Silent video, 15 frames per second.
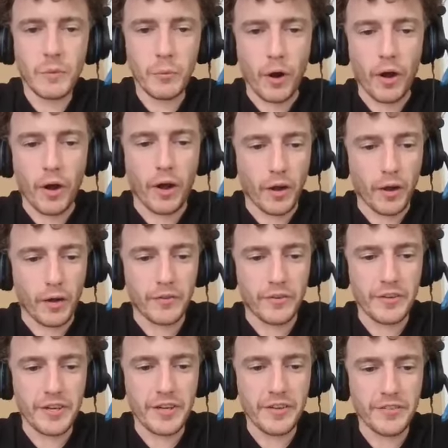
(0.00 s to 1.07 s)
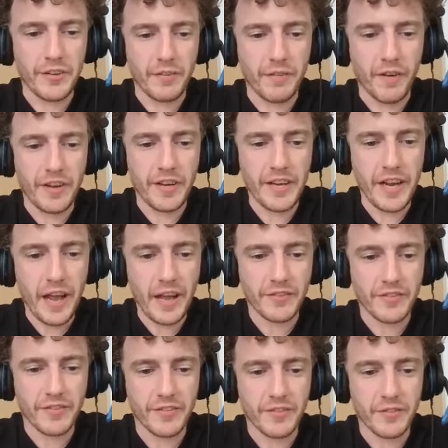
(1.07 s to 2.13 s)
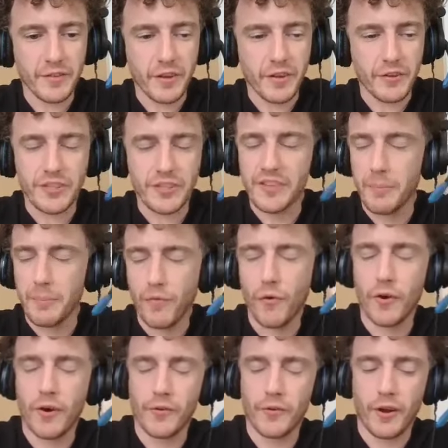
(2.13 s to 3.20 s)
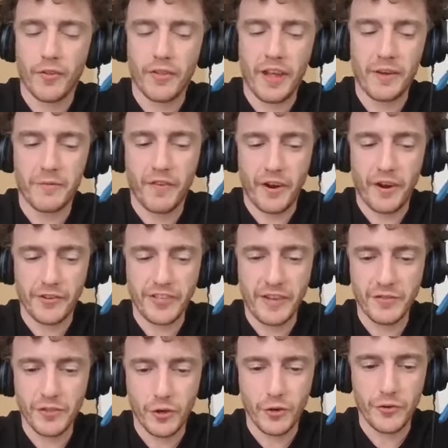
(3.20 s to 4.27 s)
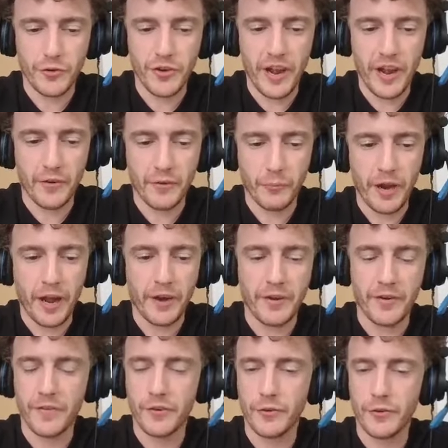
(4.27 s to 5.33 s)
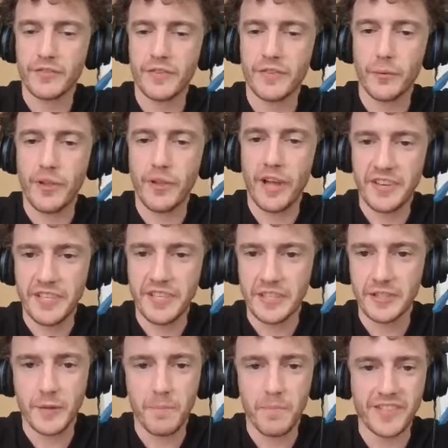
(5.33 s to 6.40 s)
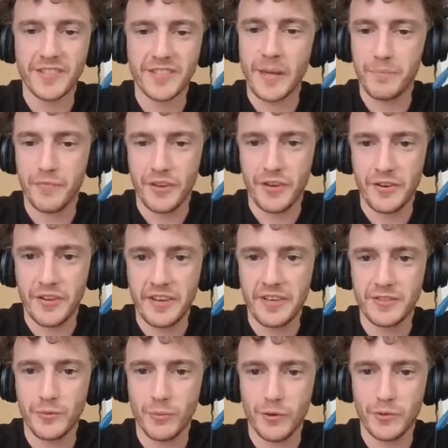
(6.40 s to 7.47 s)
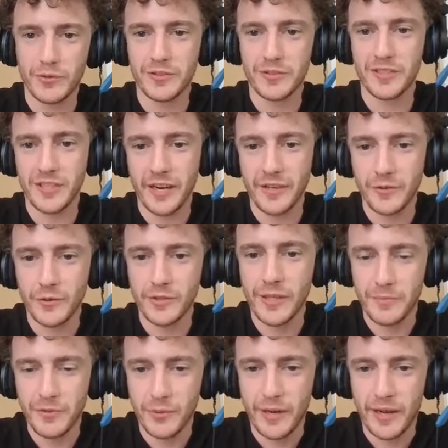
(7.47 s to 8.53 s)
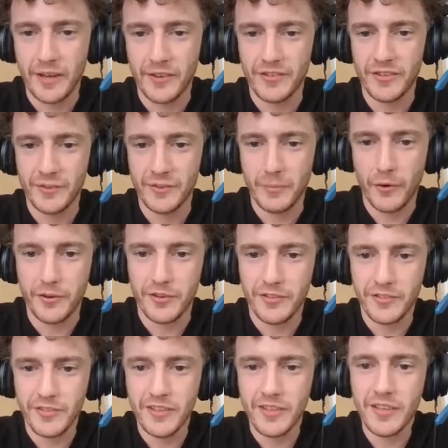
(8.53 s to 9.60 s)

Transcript: Well, uh, he is a he has you said that before uh, that Flyers have turned you down. What? How do you feel? At least feel that he's accepted that he's the one who's decided to accept you as his opponent.